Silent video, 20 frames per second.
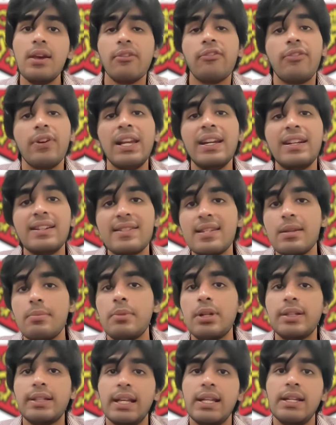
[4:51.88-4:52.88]
fill it
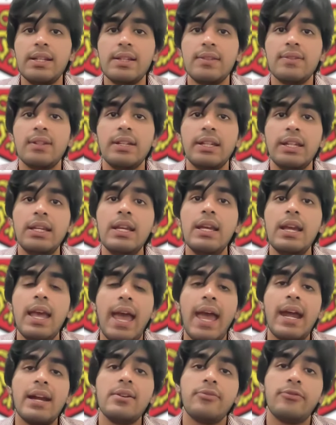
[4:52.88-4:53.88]
simultaneously.
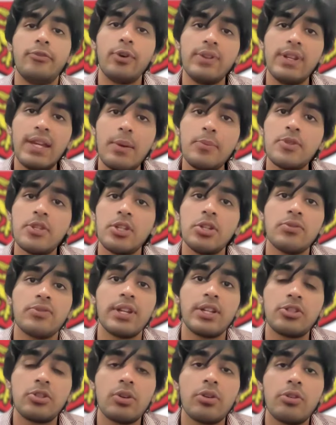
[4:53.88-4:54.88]
And for the MCQs
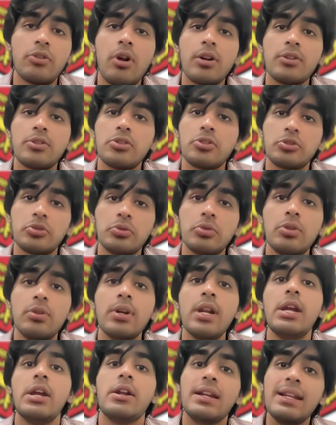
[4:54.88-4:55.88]
that you're not
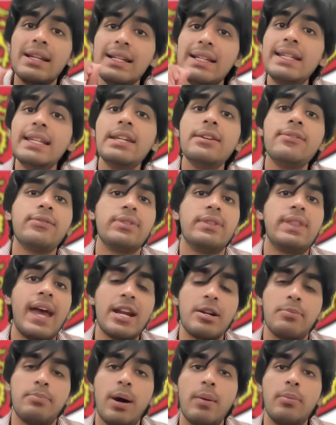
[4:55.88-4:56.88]
sure, leave
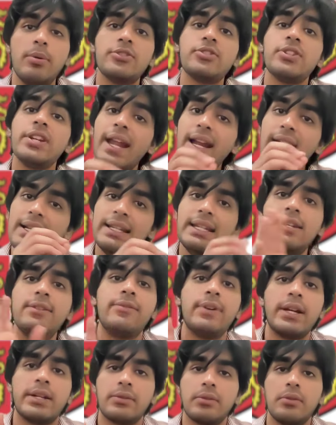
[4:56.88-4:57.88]
that bubble sheet and
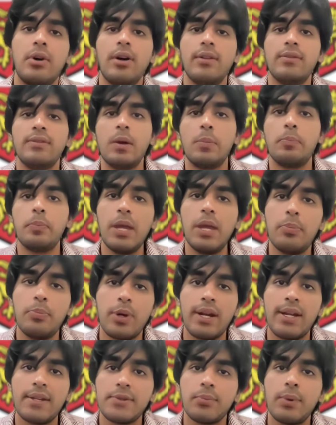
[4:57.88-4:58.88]
leave it on the
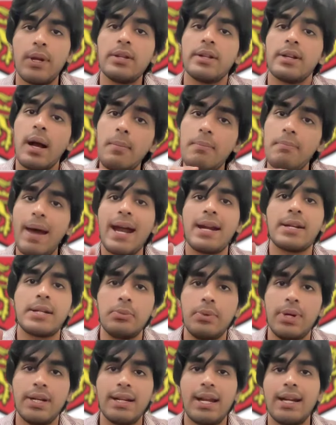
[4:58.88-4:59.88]
paper as well. Come back
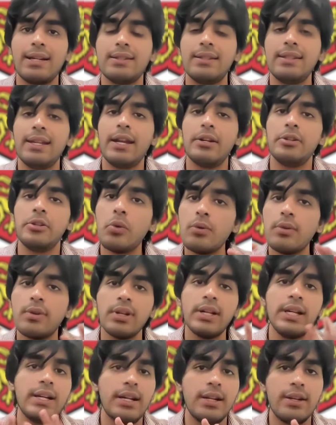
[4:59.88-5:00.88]
to it at the end. Don't
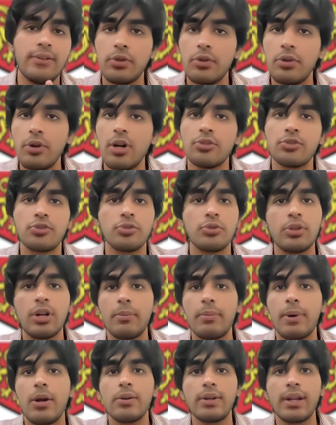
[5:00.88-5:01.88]
read it if you're not sure
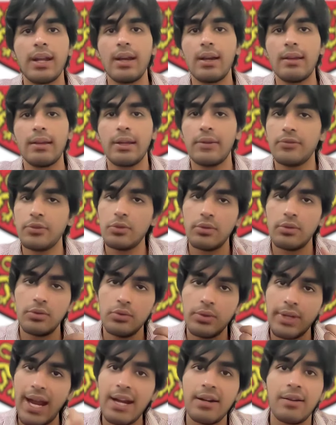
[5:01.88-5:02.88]
about, if
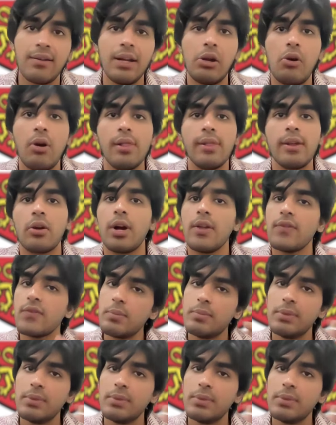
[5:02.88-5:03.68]
you can't recall the concept,